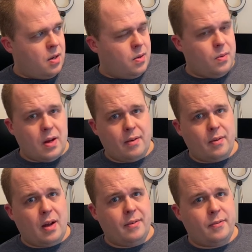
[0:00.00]

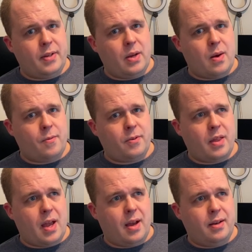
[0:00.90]
I'll have a video out for
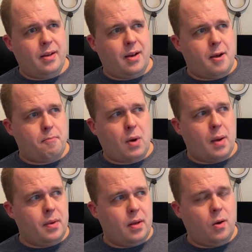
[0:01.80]
that
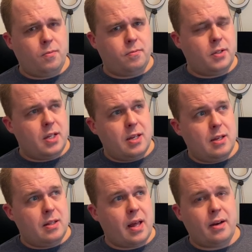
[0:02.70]
probably, hopefully
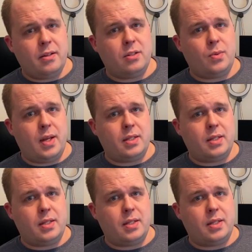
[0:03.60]
later this week.